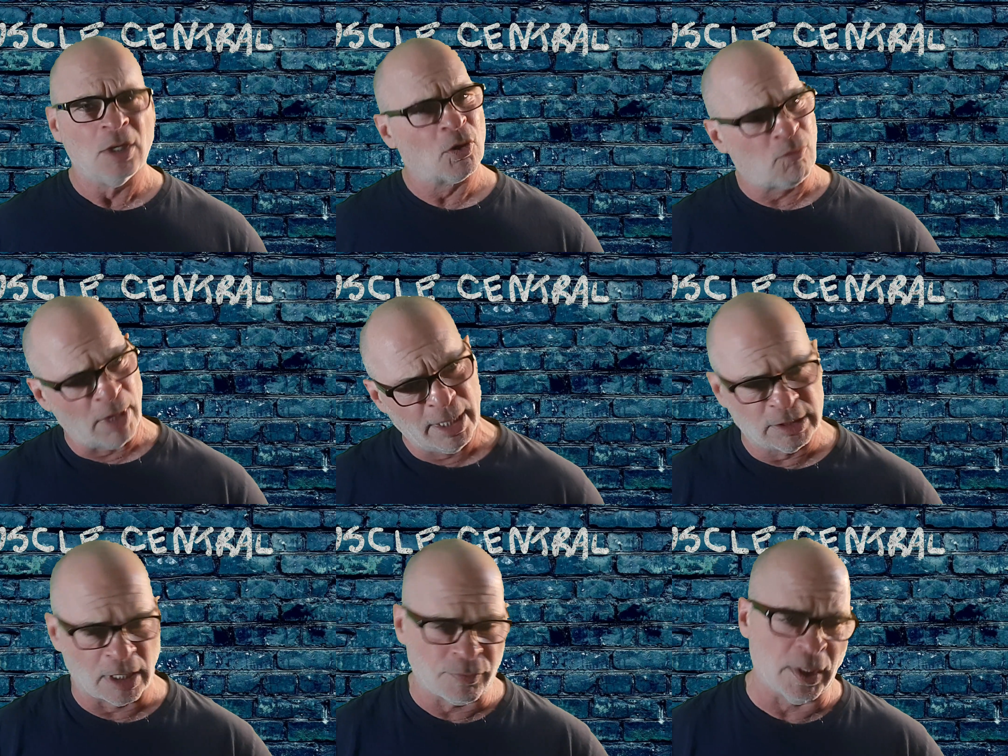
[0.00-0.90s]

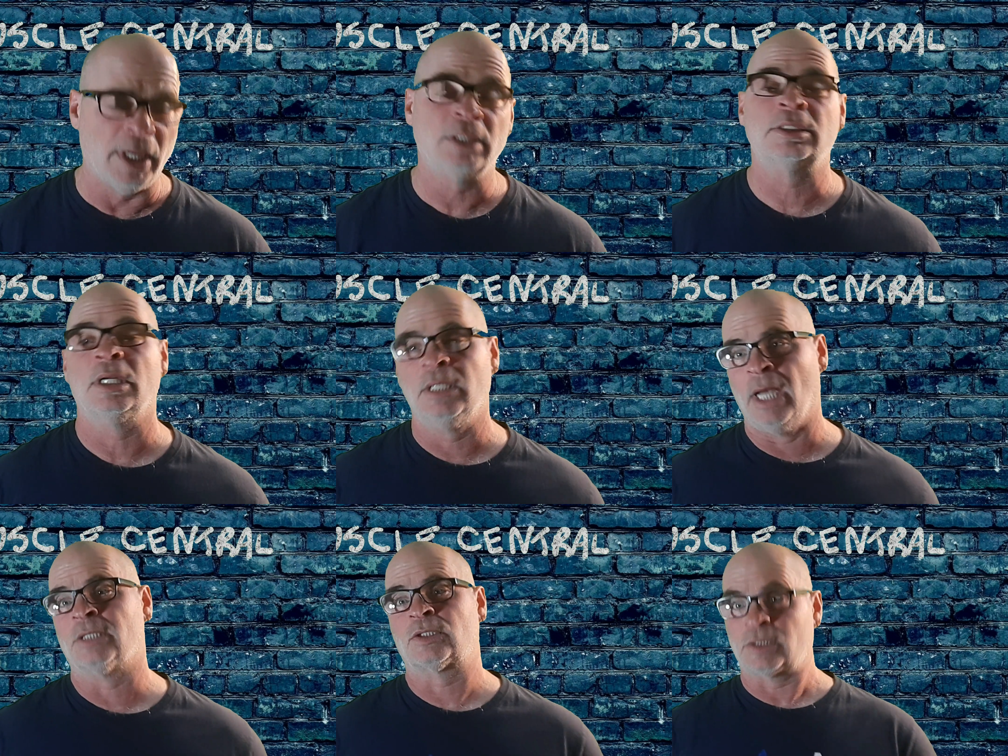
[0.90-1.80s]
crazy things. And
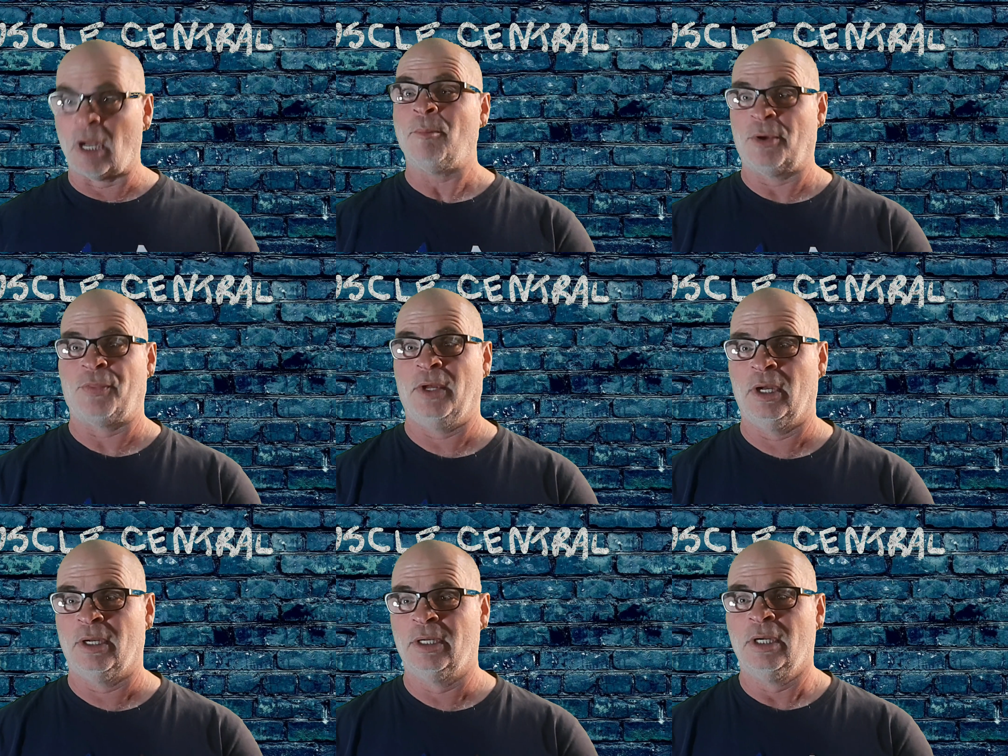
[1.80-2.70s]
yes, some of
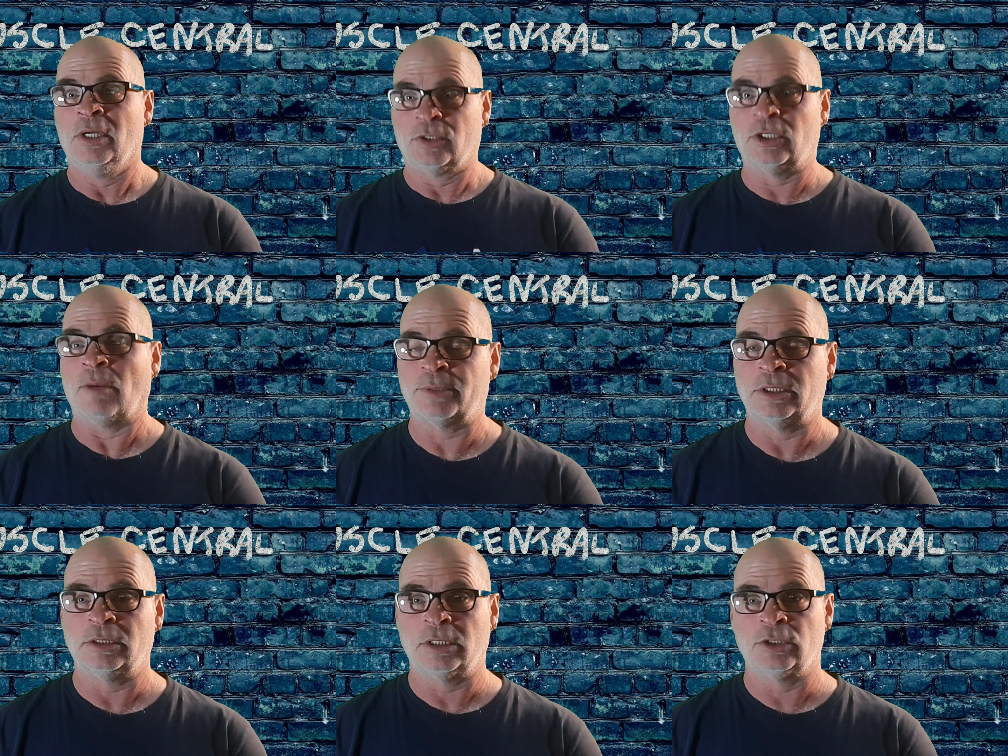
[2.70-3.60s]
the
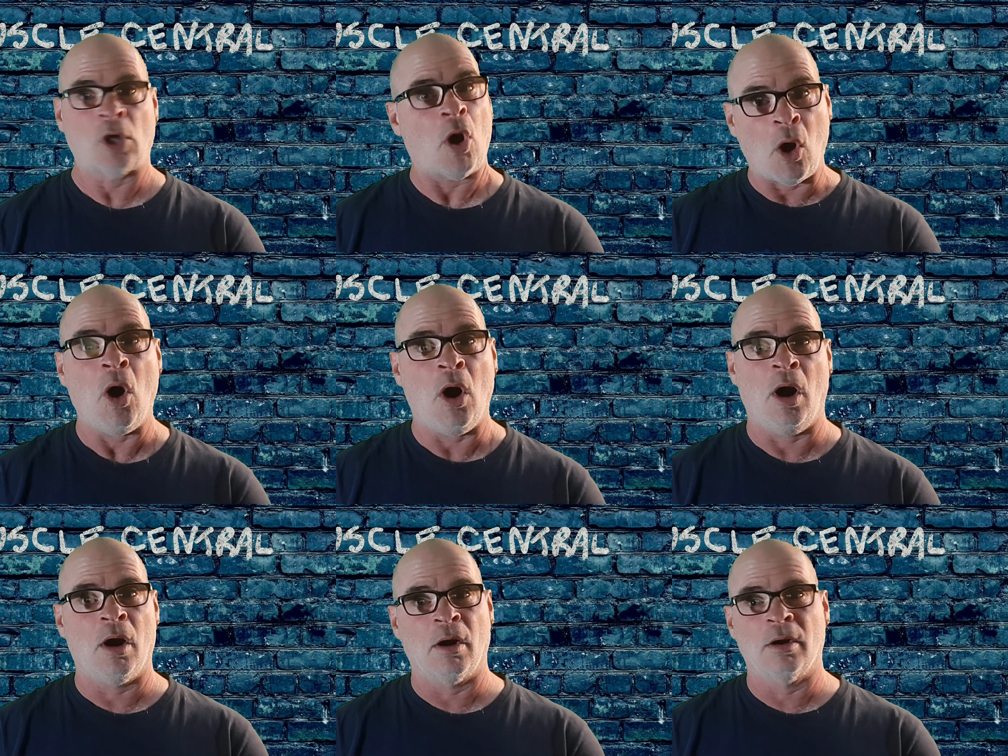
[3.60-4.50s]
substances
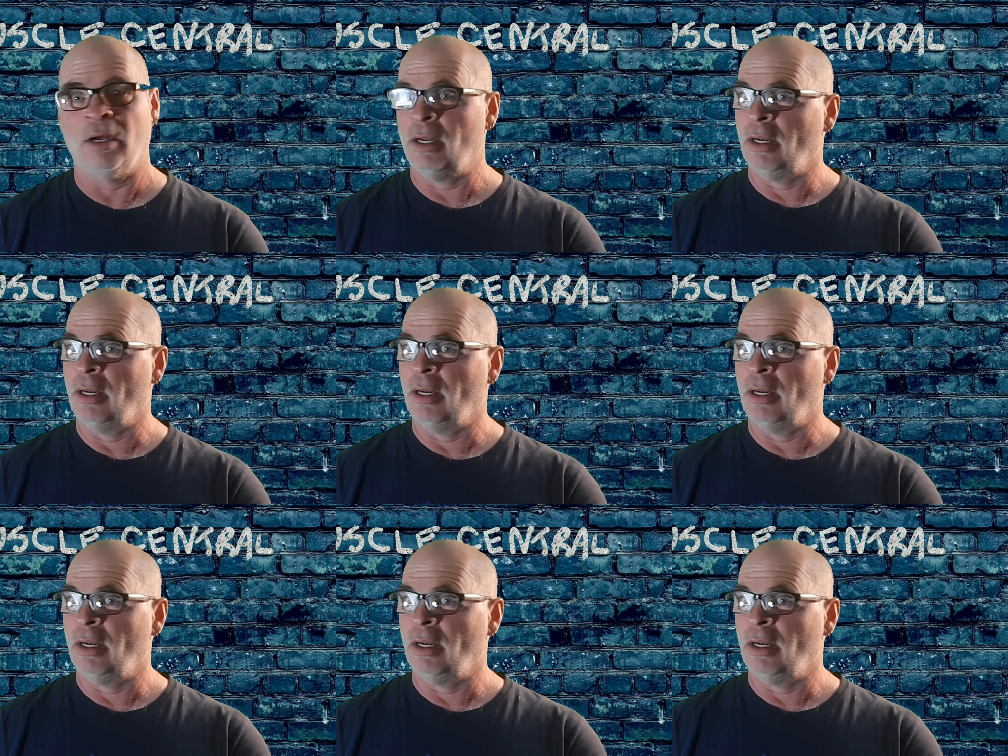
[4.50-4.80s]
are